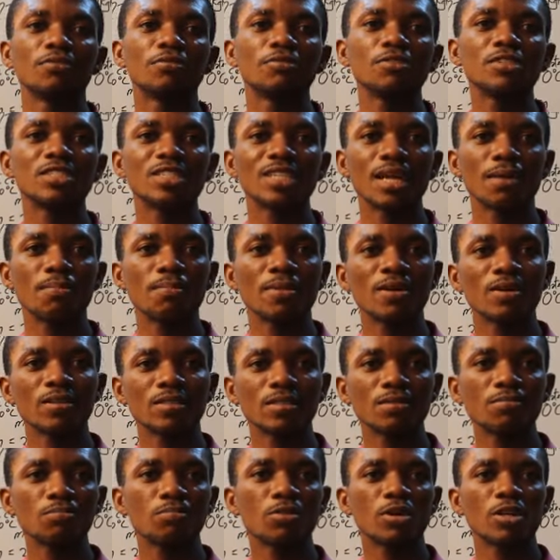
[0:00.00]
freezing and
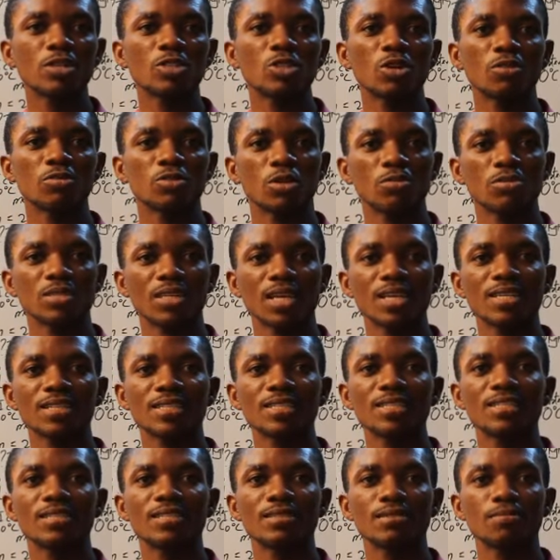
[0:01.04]
melting points of
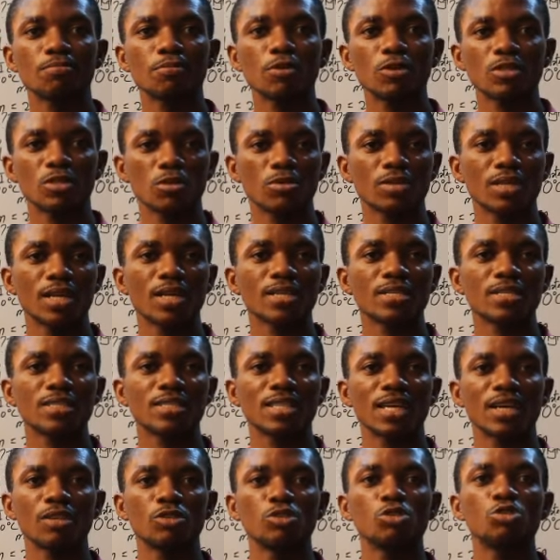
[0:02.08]
substances, pure substances,
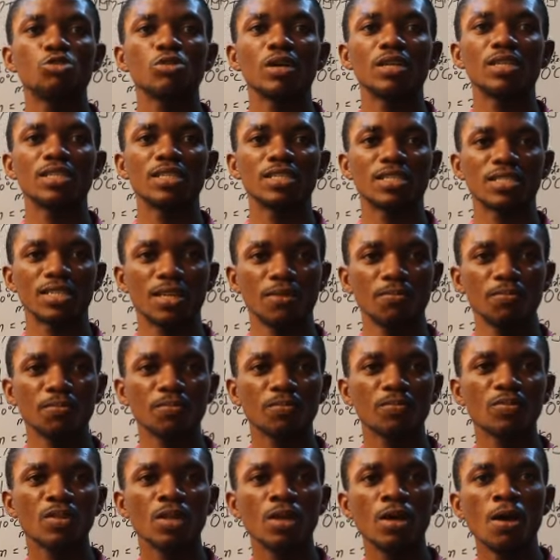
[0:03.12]
are usually the same,
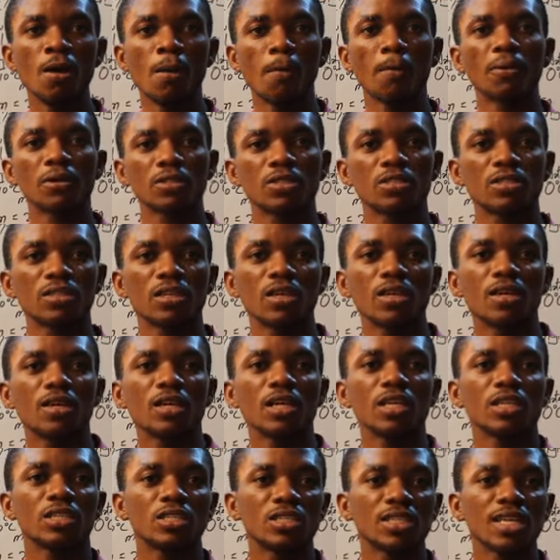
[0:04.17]
but
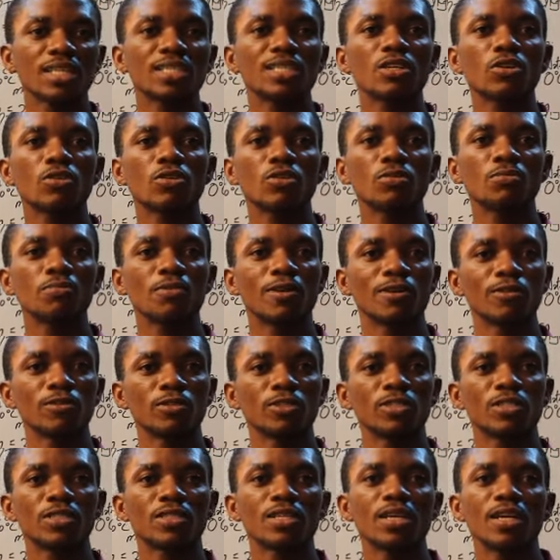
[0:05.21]
in certain
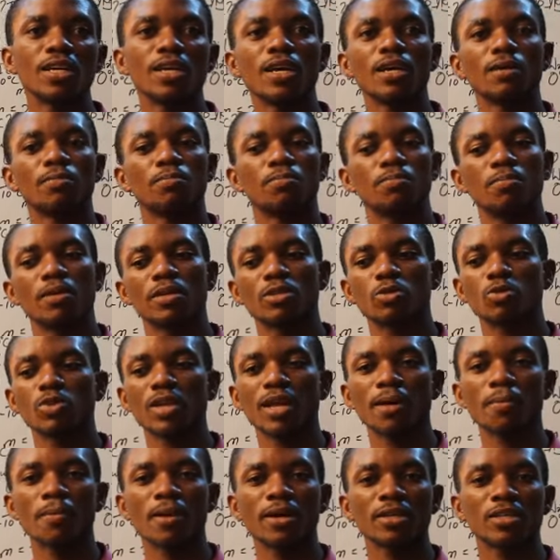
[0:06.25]
compounds, a
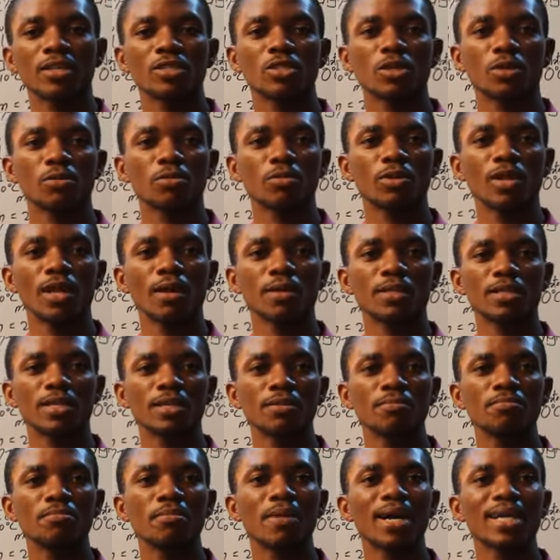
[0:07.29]
particular
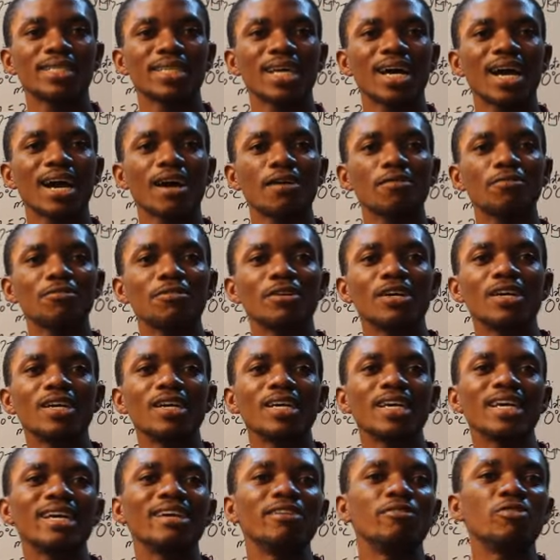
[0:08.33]
thing might have
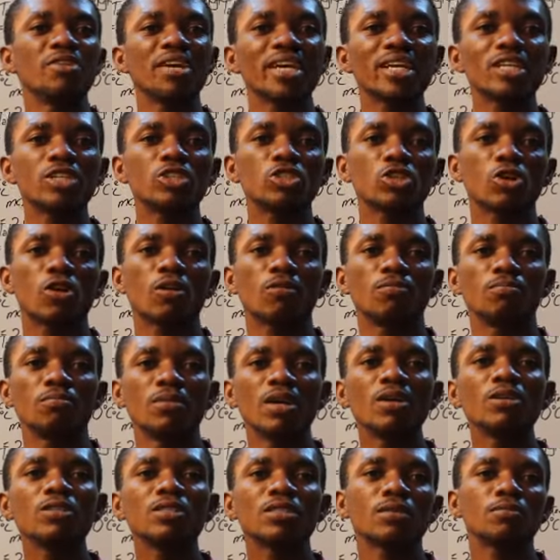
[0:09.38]
a range of
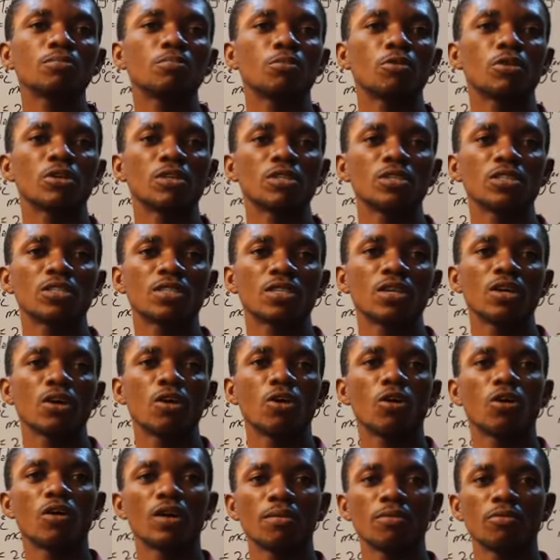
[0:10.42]
melting points
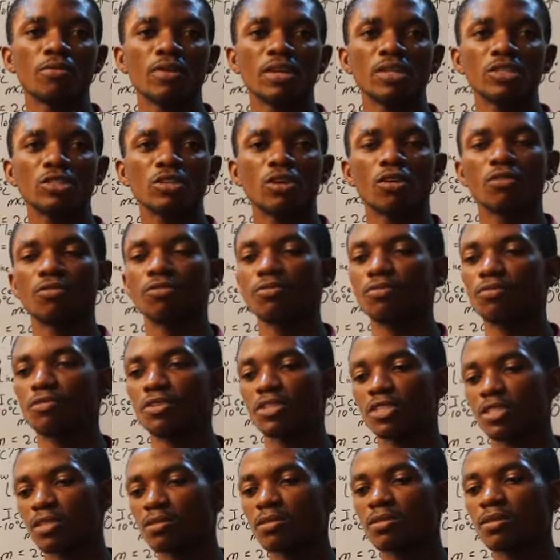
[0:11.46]
or a range of
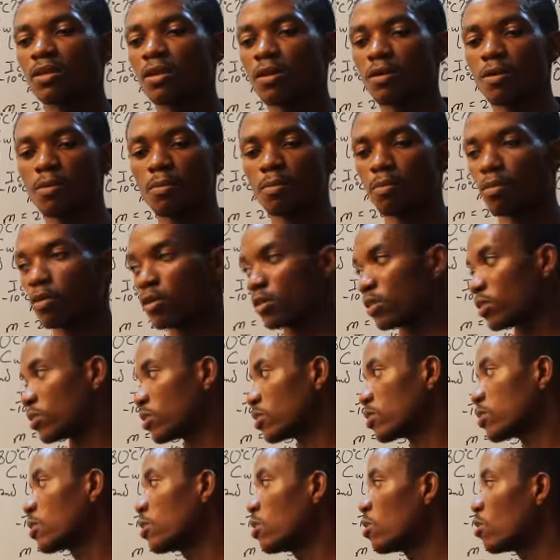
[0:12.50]
freezing
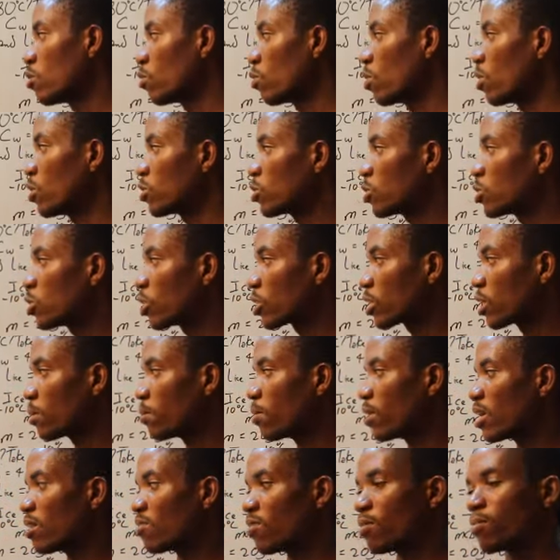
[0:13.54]
points. We also talked
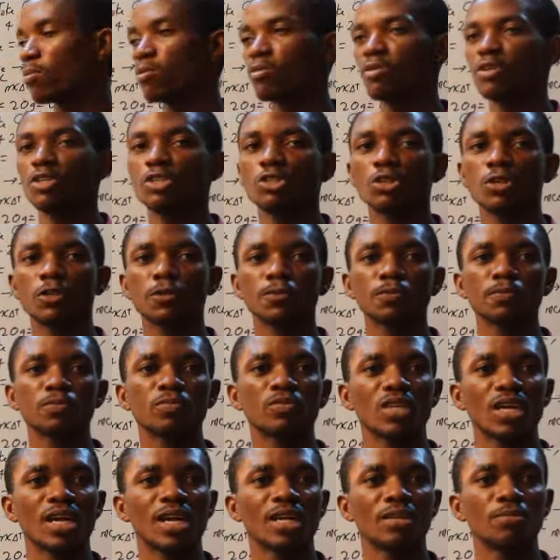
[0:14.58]
about evaporation
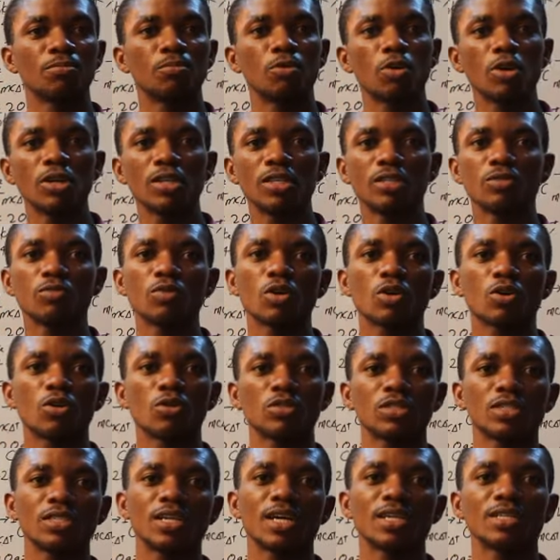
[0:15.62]
and boiling. We
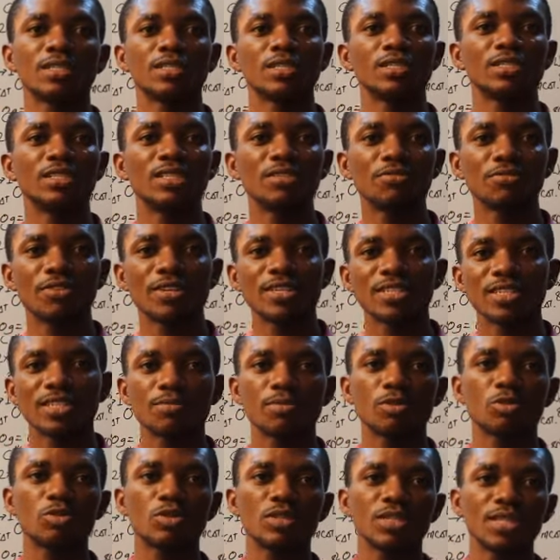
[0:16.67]
considered the differences
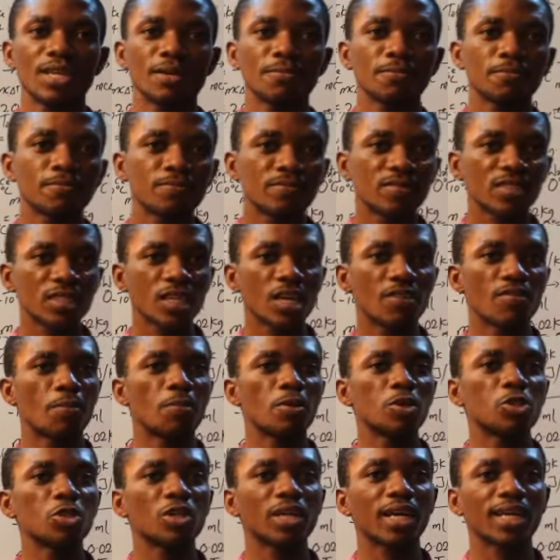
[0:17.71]
between them.
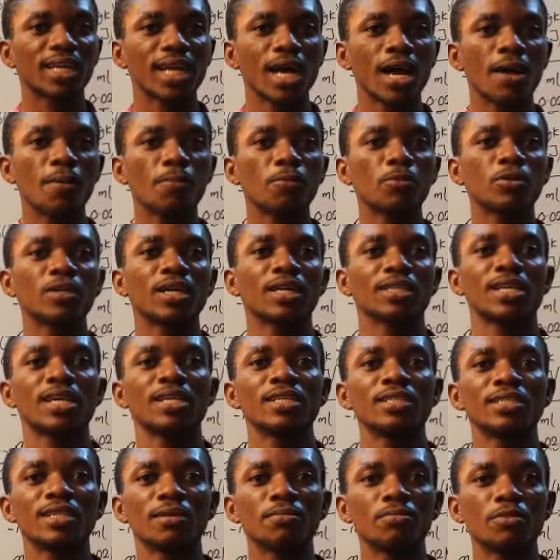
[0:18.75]
Evaporation can happen at
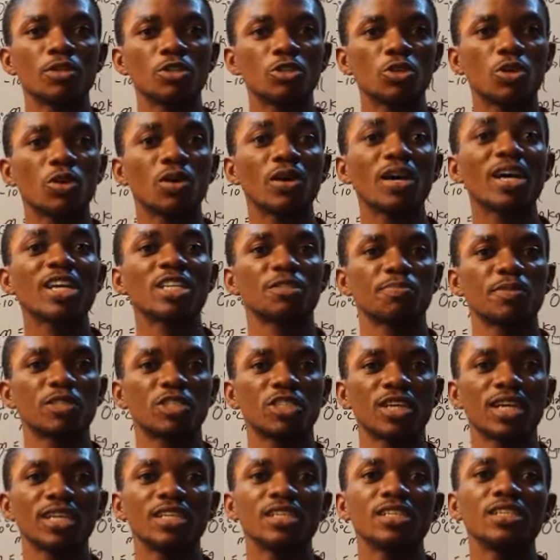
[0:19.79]
any temperature,
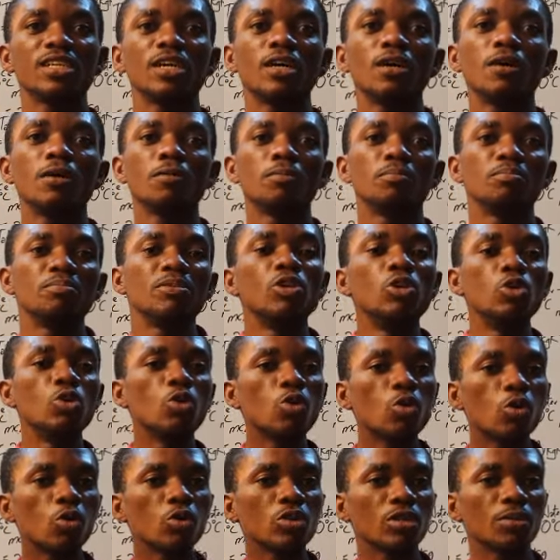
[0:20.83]
especially
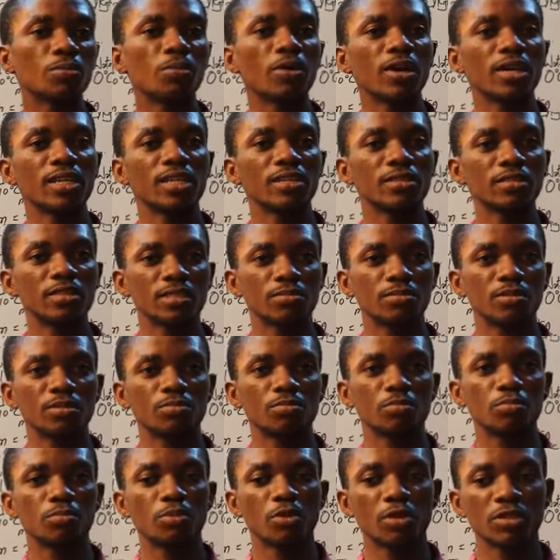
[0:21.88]
below the boiling
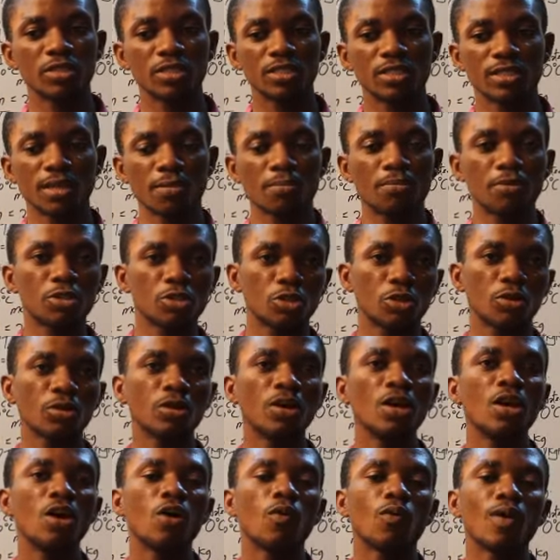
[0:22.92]
point temperature,
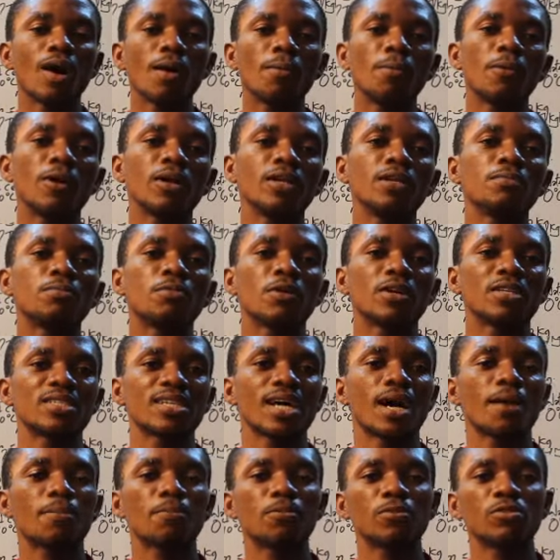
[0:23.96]
while boiling point
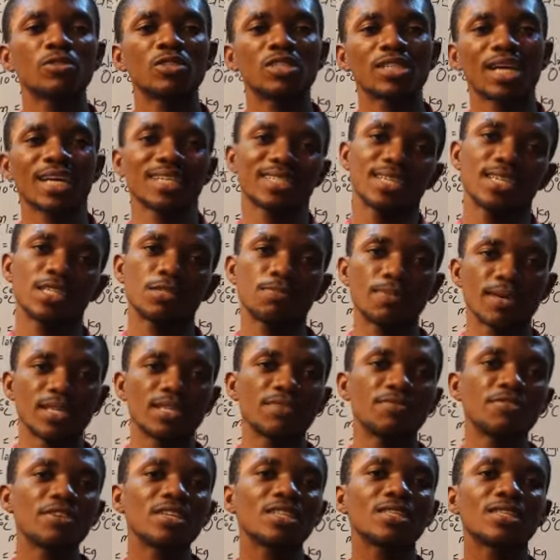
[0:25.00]
happens at a
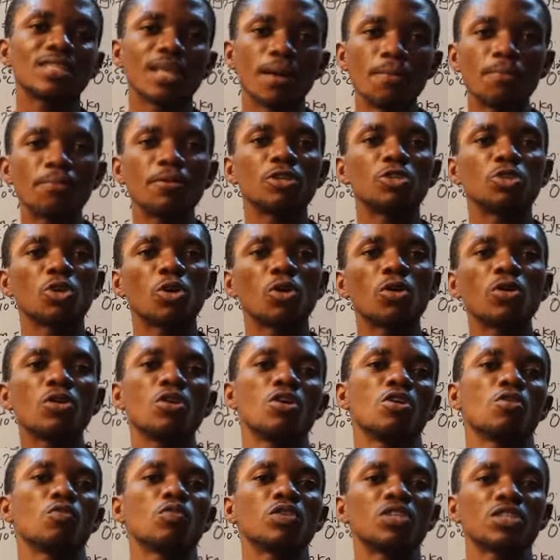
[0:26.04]
specific temperature,
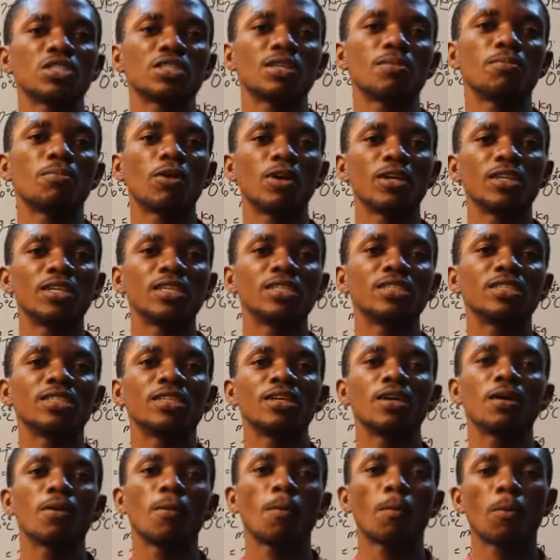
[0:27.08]
which is a boiling
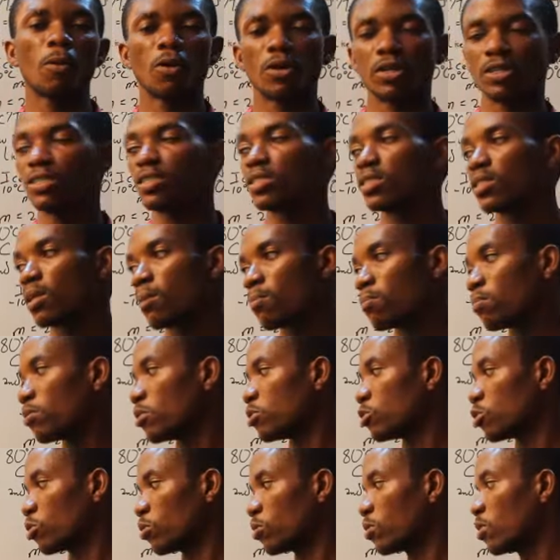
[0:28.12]
point
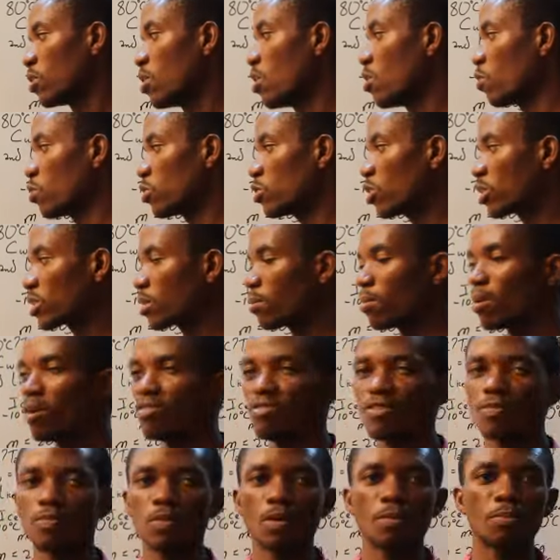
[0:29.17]
temperature. We talked about
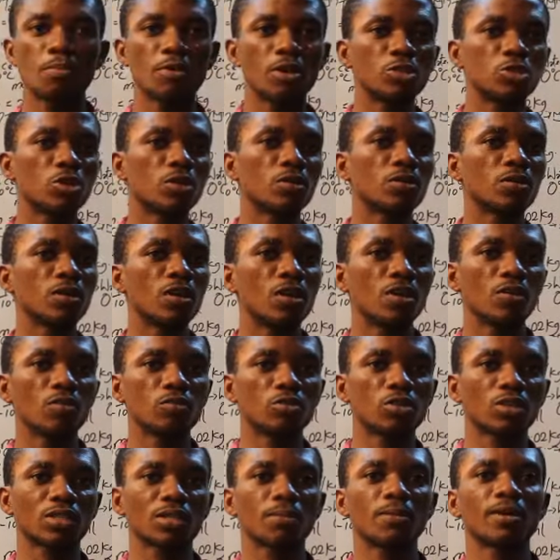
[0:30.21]
vapor pressure, we
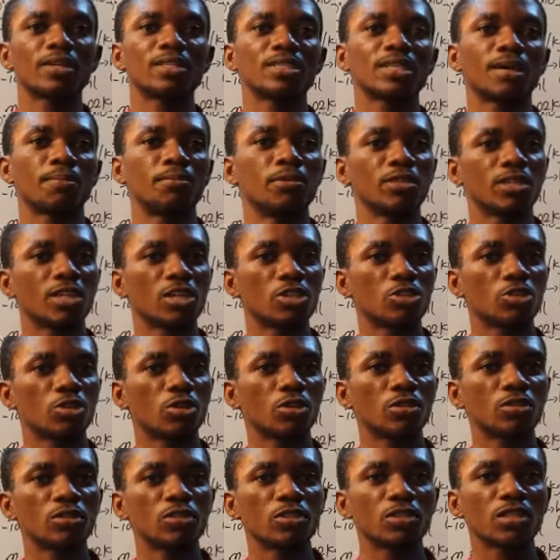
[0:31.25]
talked about its
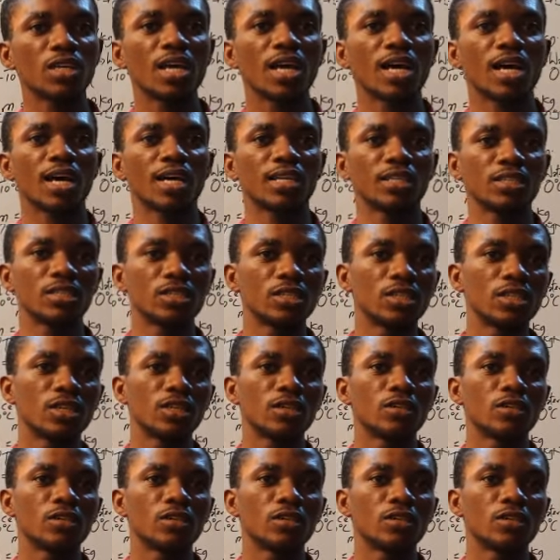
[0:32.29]
applications, and